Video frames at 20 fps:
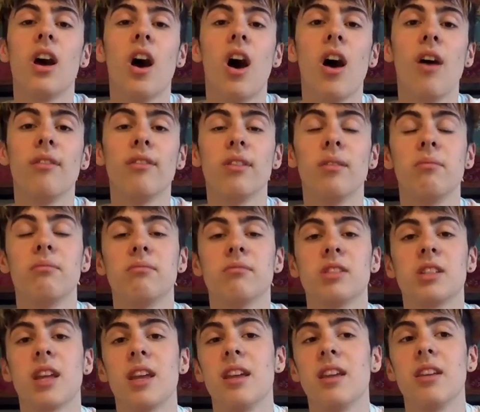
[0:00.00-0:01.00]
Other than,
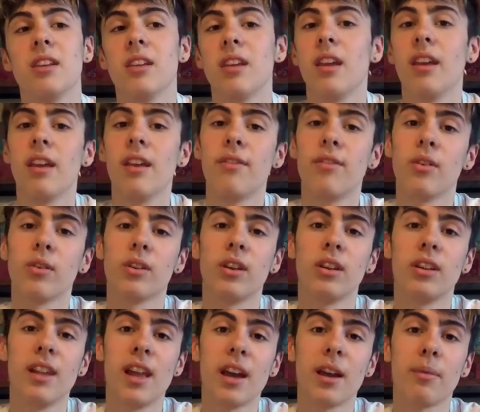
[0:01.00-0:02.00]
say, if you're on a
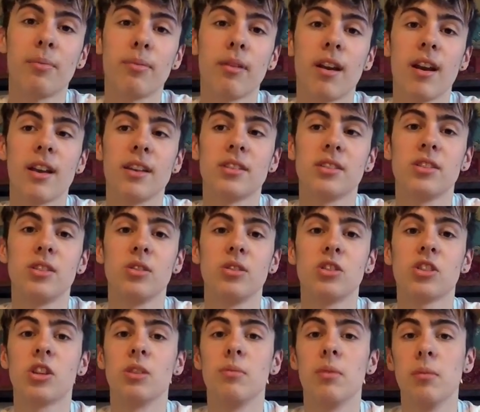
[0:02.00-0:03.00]
leg press, you're
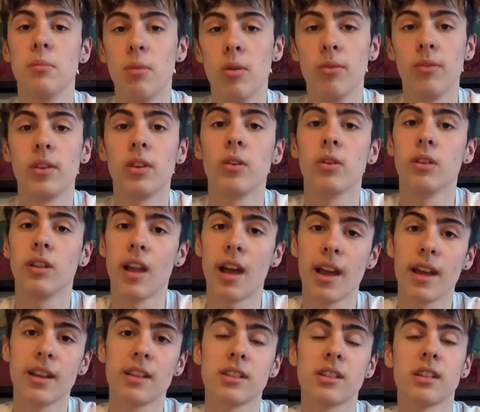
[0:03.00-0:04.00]
just going to be moving your
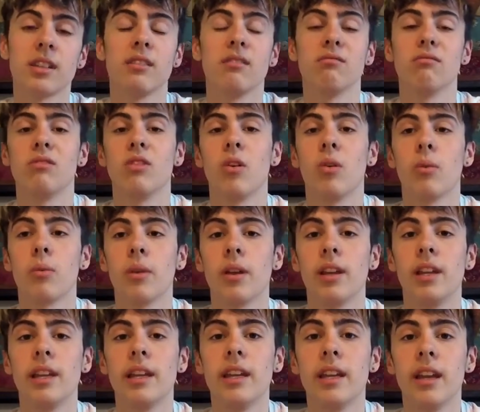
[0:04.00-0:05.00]
legs, not
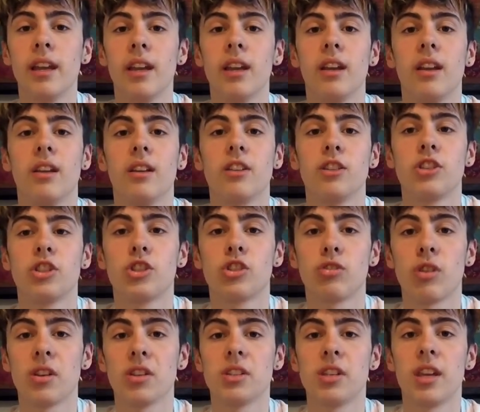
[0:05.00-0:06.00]
really
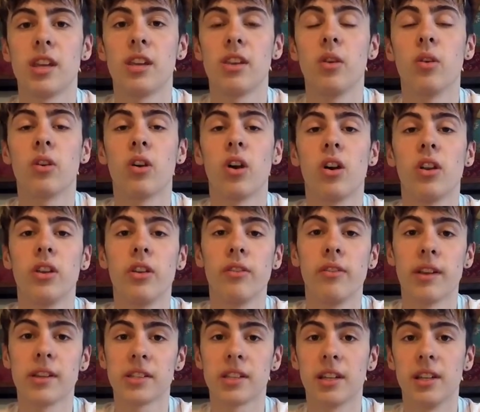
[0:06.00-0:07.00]
stressing your
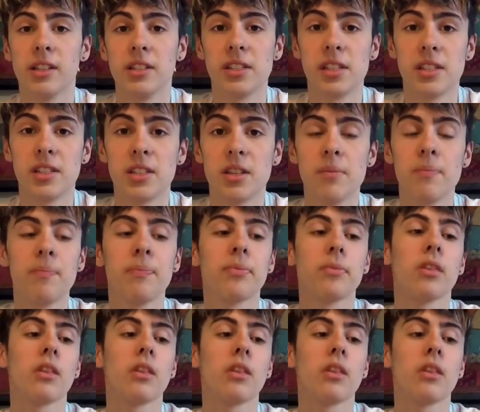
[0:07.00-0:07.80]
cardiovascular system.